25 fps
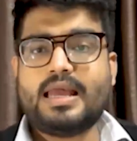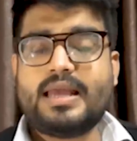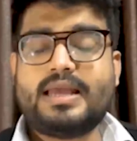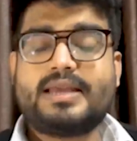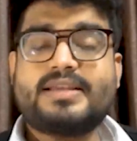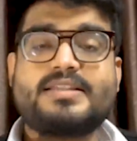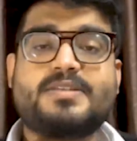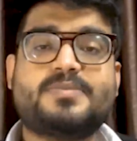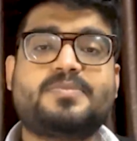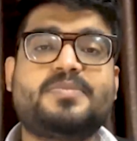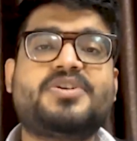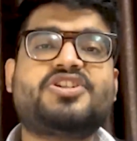
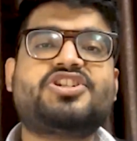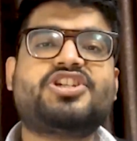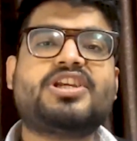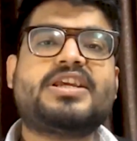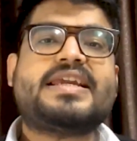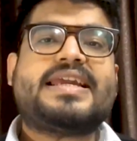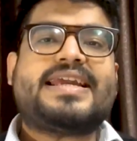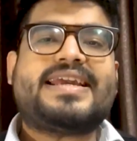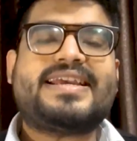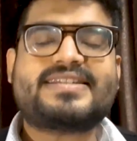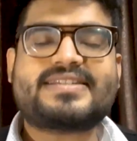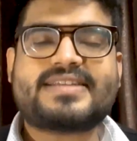
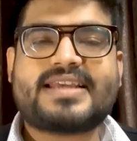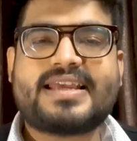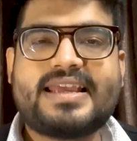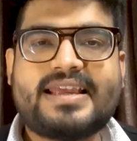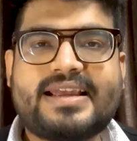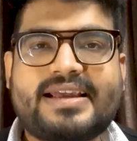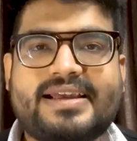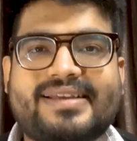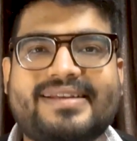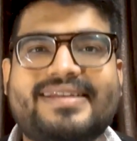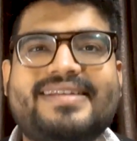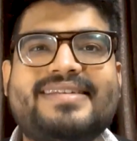Smishing is
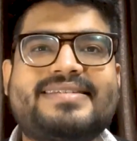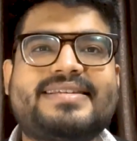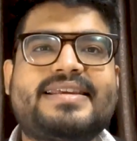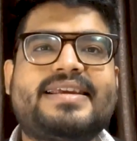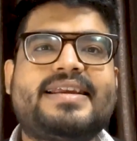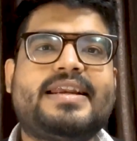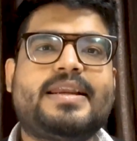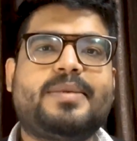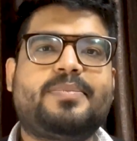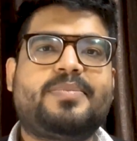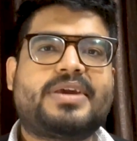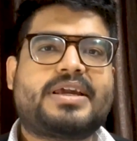
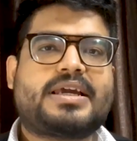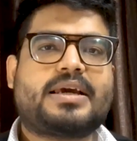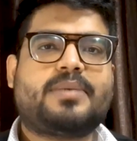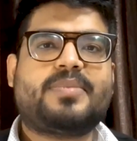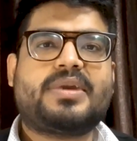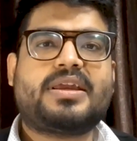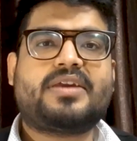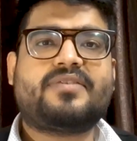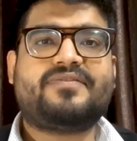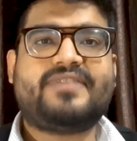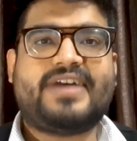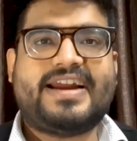increasingly
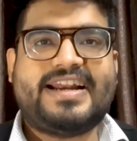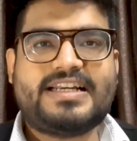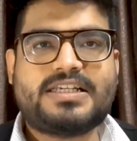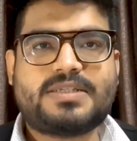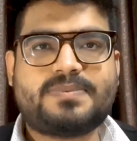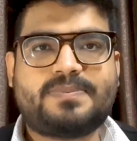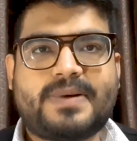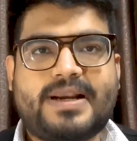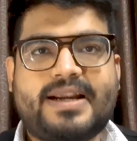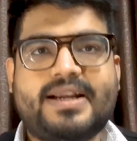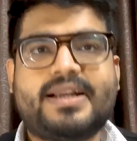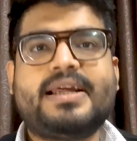becoming
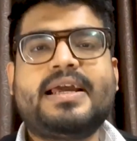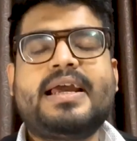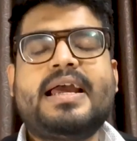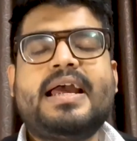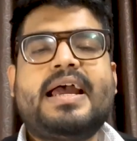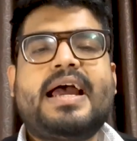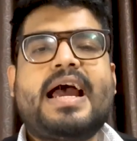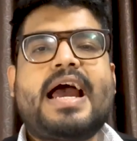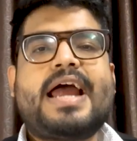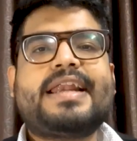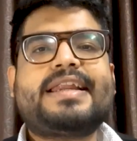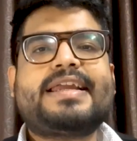widespread
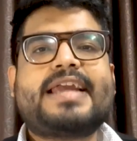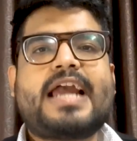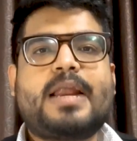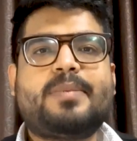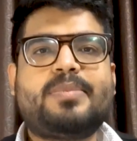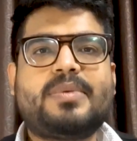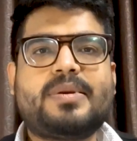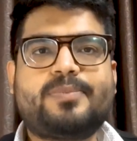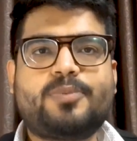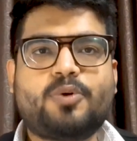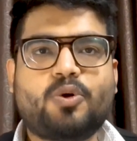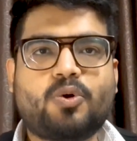and can
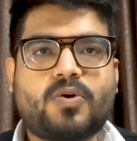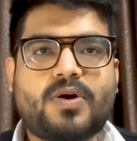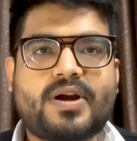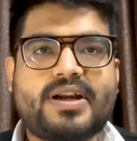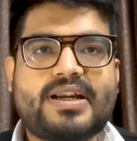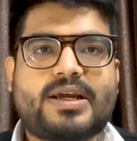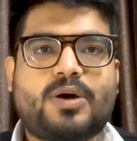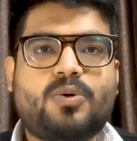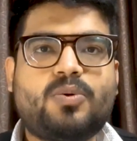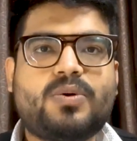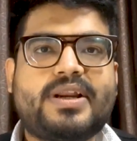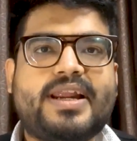be broken
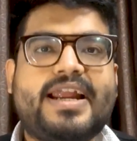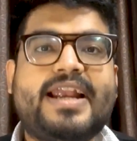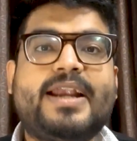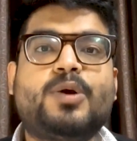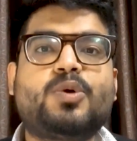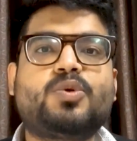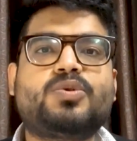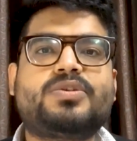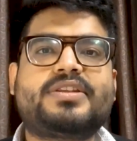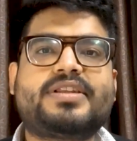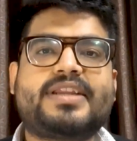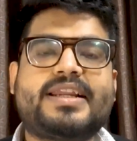down
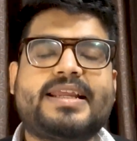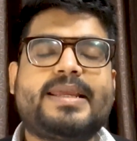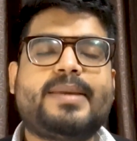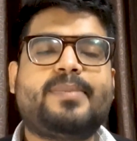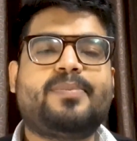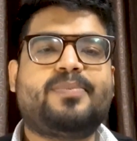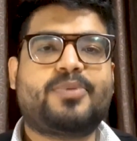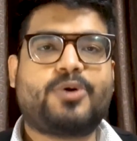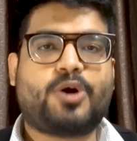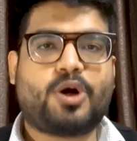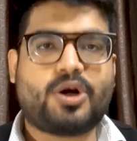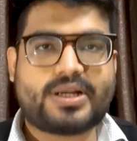into three
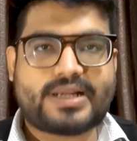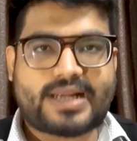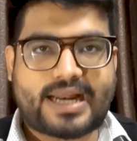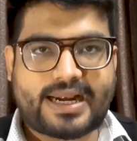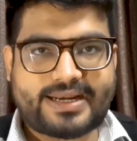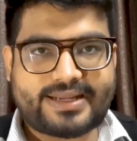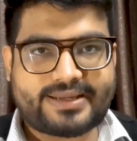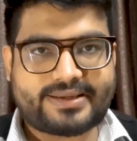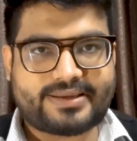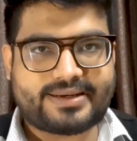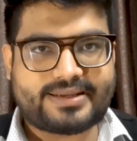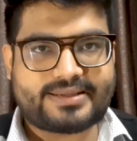broad
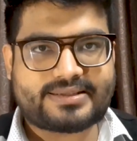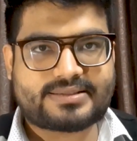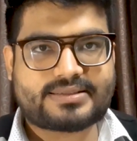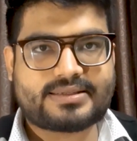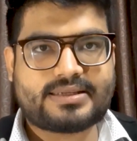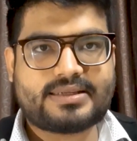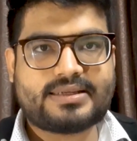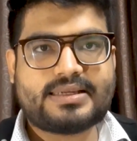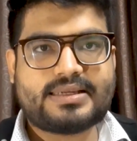categories.